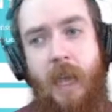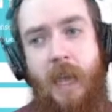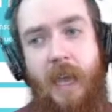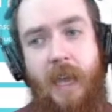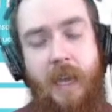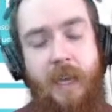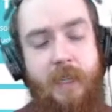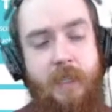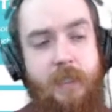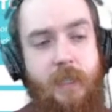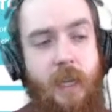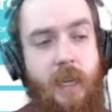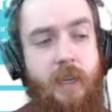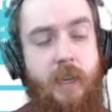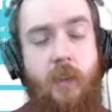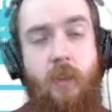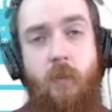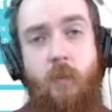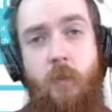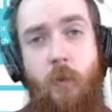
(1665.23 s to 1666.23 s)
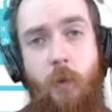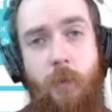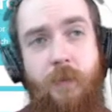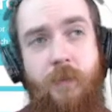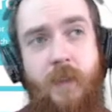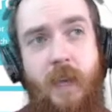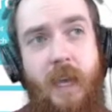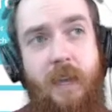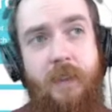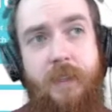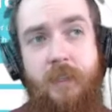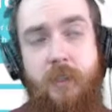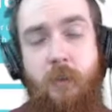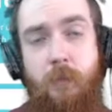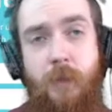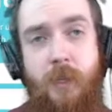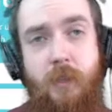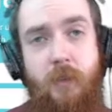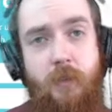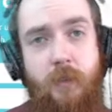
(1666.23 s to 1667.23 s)
as another form of that's going
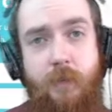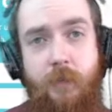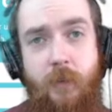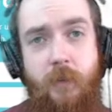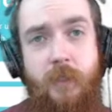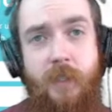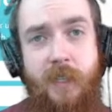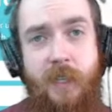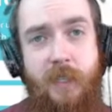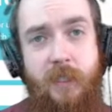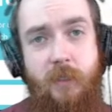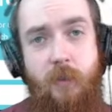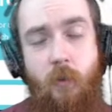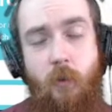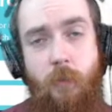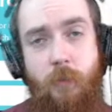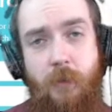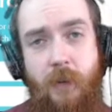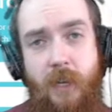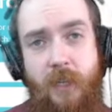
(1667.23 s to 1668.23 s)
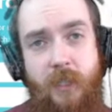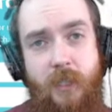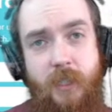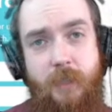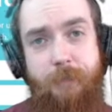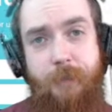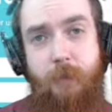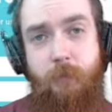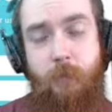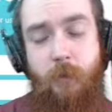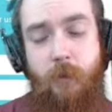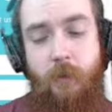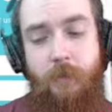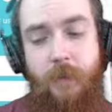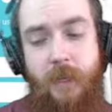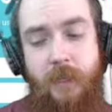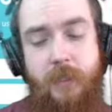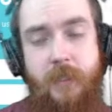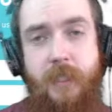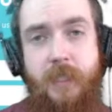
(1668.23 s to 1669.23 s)
to be used first against corporations, but we'll
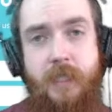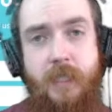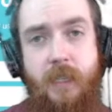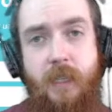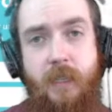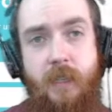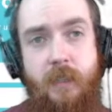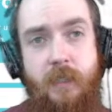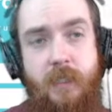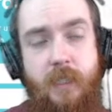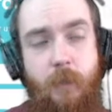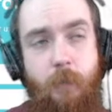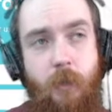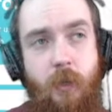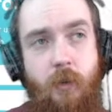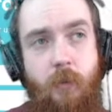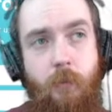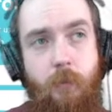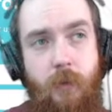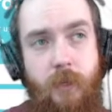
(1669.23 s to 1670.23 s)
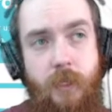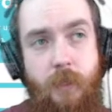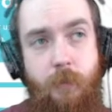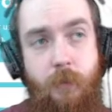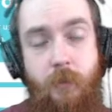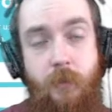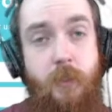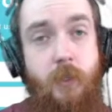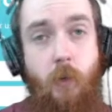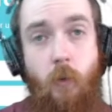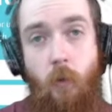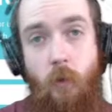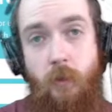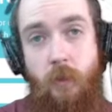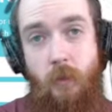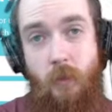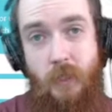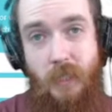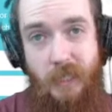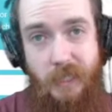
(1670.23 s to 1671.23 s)
eventually see similar principles or
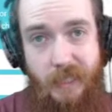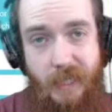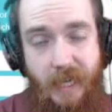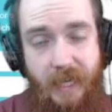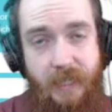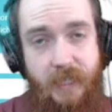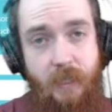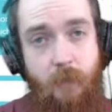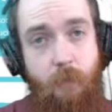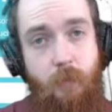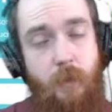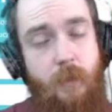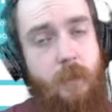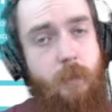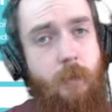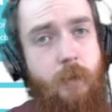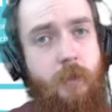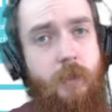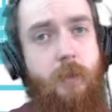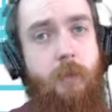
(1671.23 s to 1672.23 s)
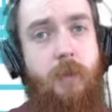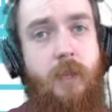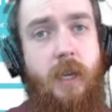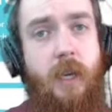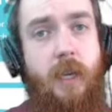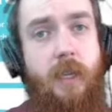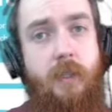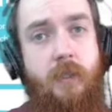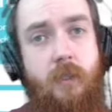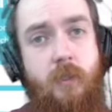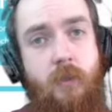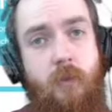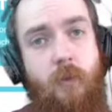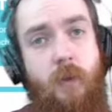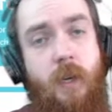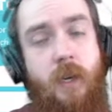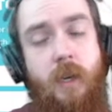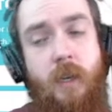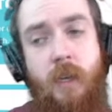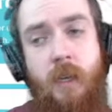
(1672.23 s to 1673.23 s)
those exact same principles applied
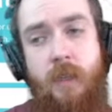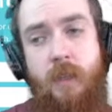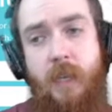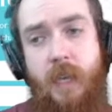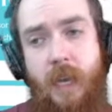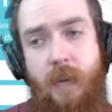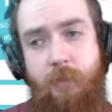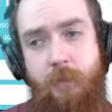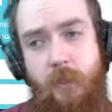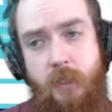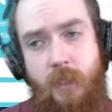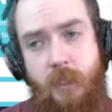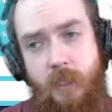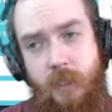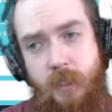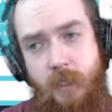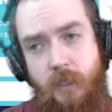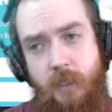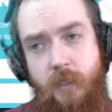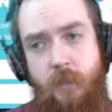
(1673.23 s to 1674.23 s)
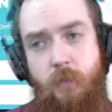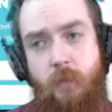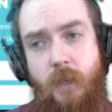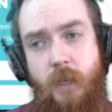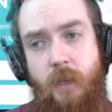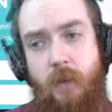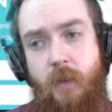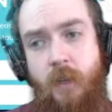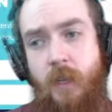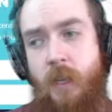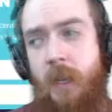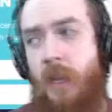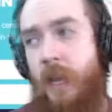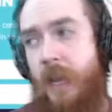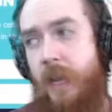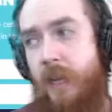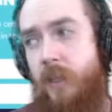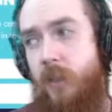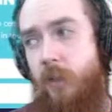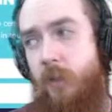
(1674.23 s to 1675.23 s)
to the average citizen as well.
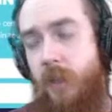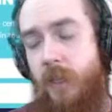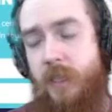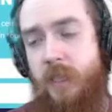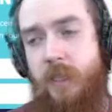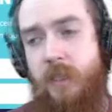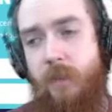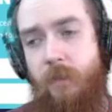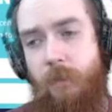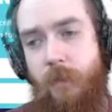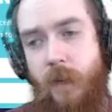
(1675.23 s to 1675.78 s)
And so this is a